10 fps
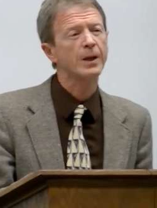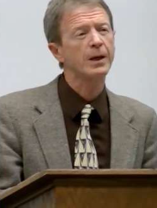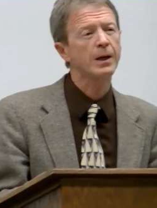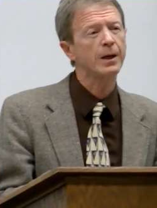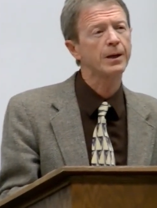
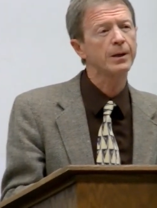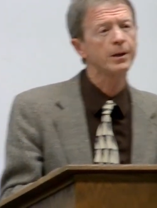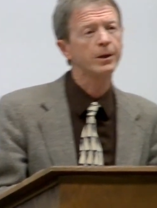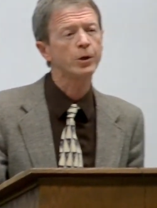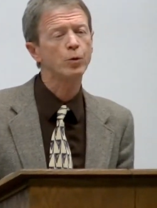uh,
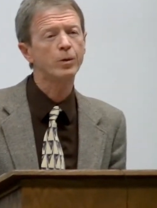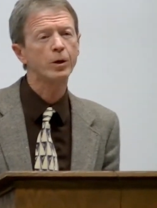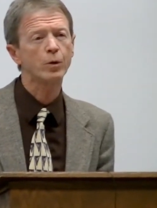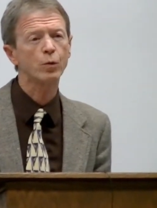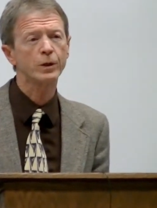
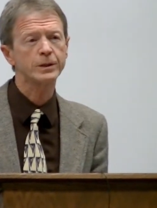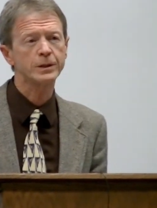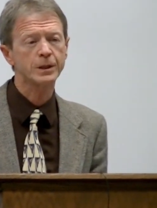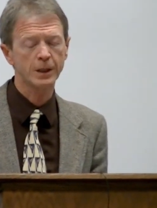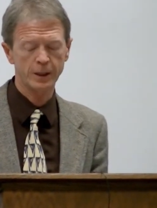Hubener
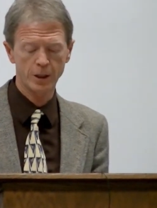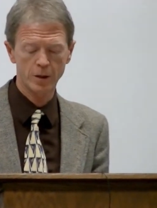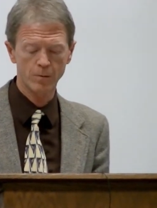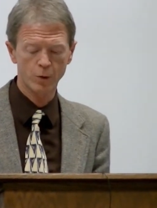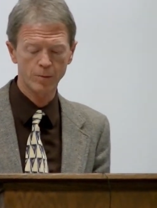was a
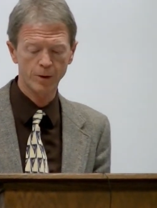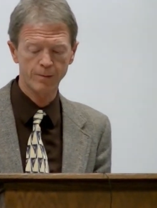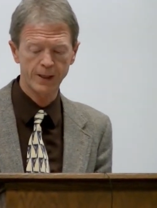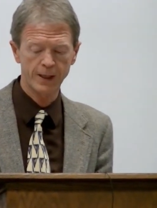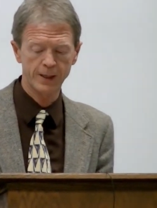young Mormon
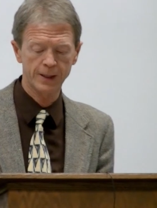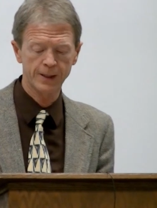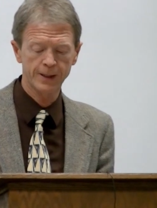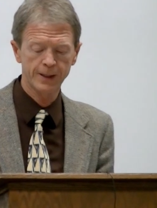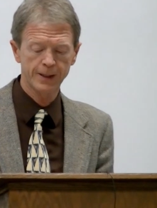man,
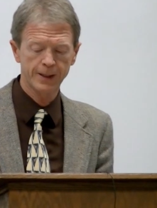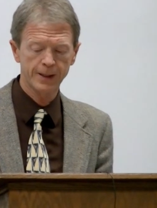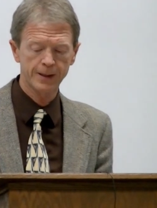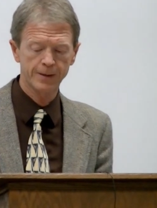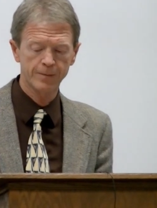
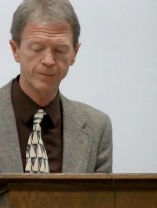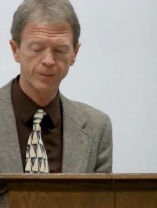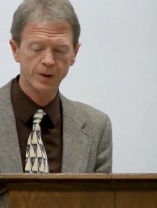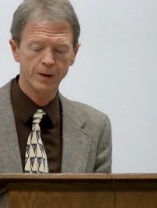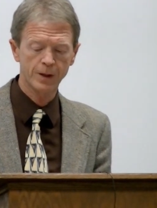um,
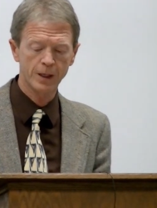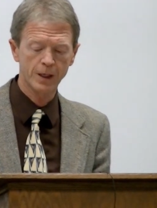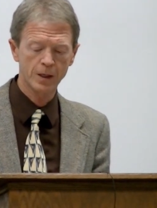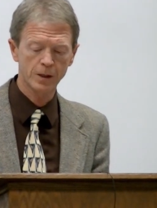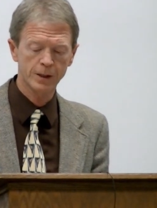the
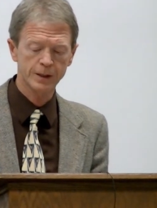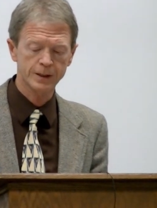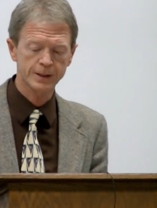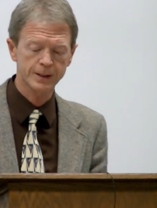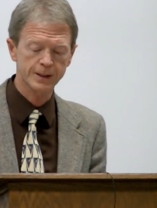
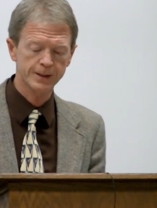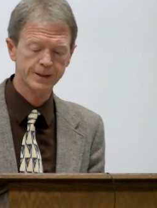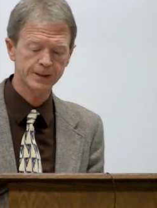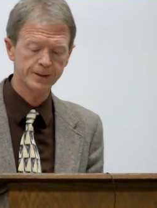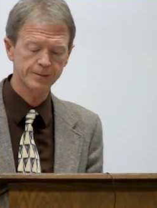youngest
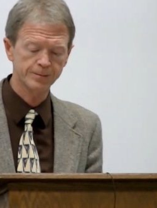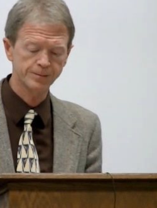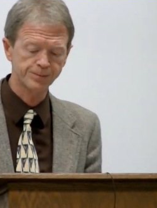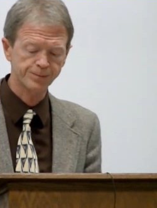um,